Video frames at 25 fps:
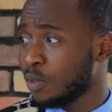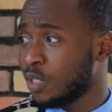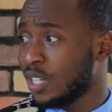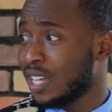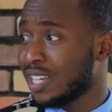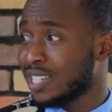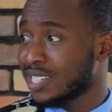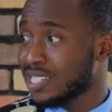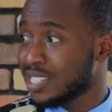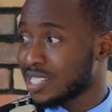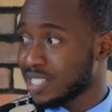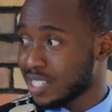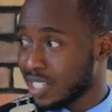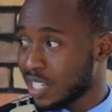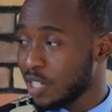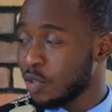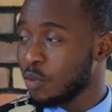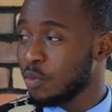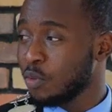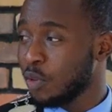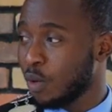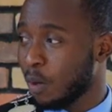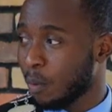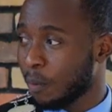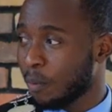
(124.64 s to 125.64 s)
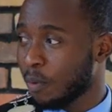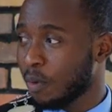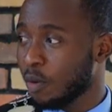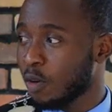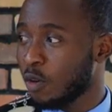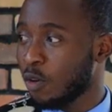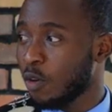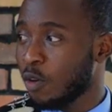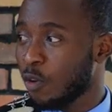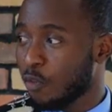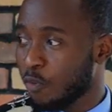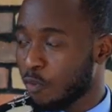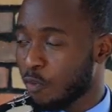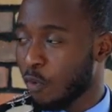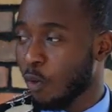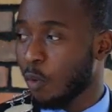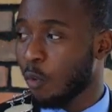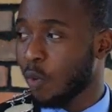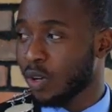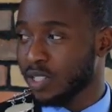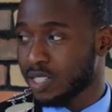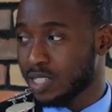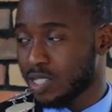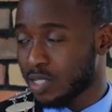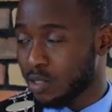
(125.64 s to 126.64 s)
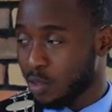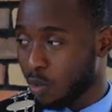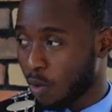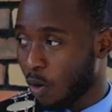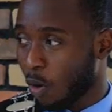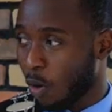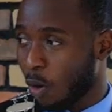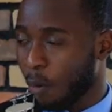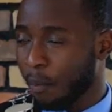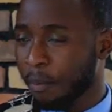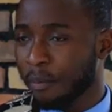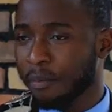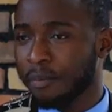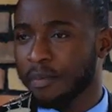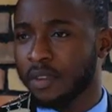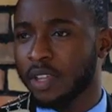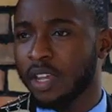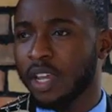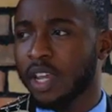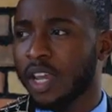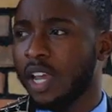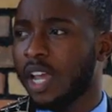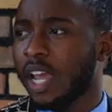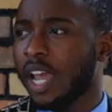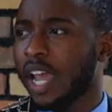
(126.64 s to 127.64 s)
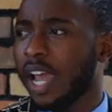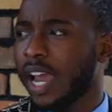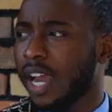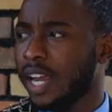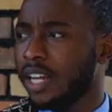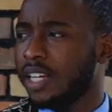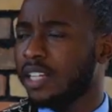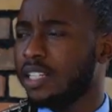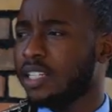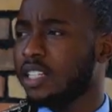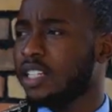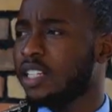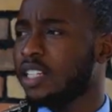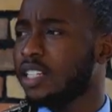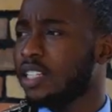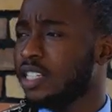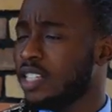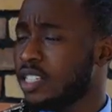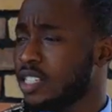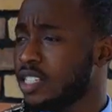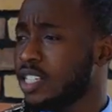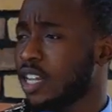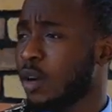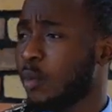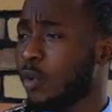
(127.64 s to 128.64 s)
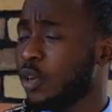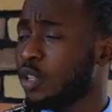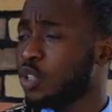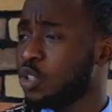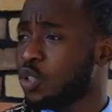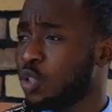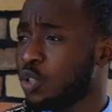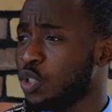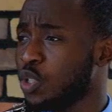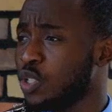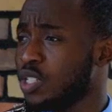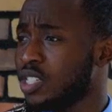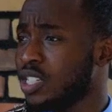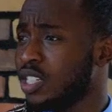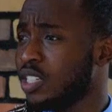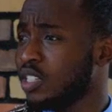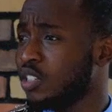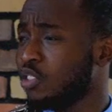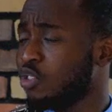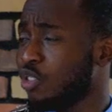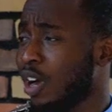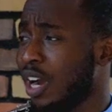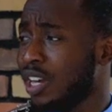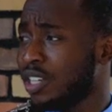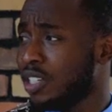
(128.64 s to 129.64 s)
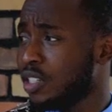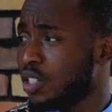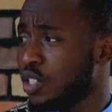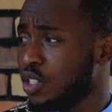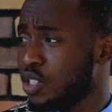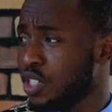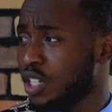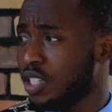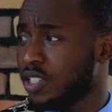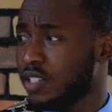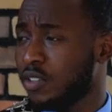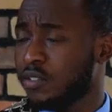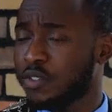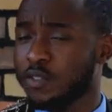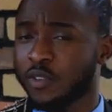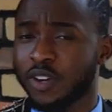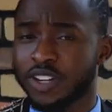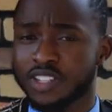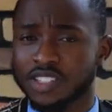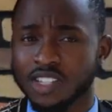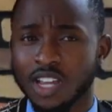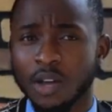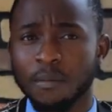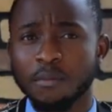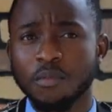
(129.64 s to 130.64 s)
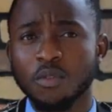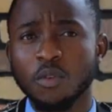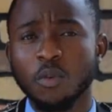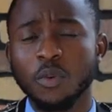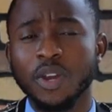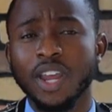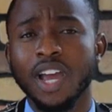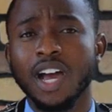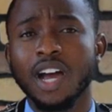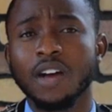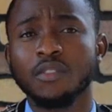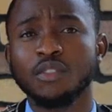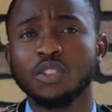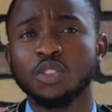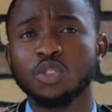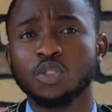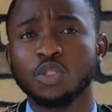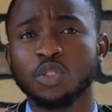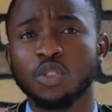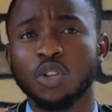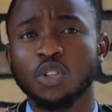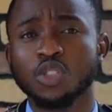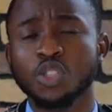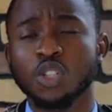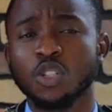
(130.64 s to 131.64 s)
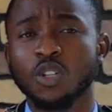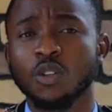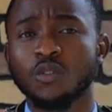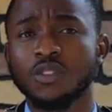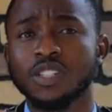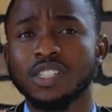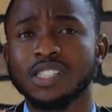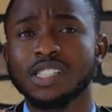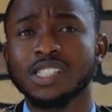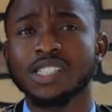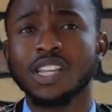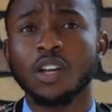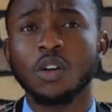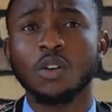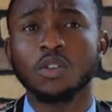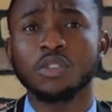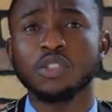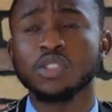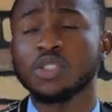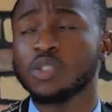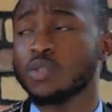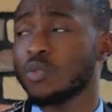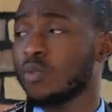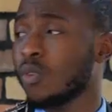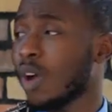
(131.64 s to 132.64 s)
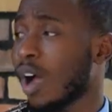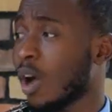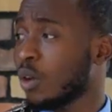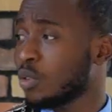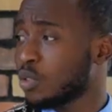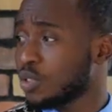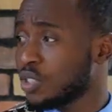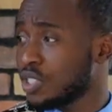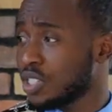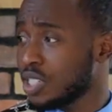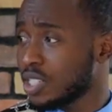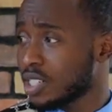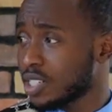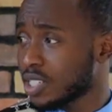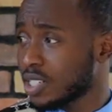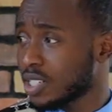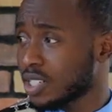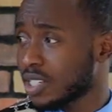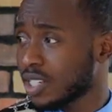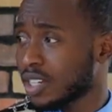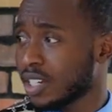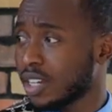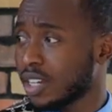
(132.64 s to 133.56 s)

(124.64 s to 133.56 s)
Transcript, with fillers: they are skilled up for what is to come. And this year we're introducing grand initiatives. For example, we have the introduction of the secondary school outreaches,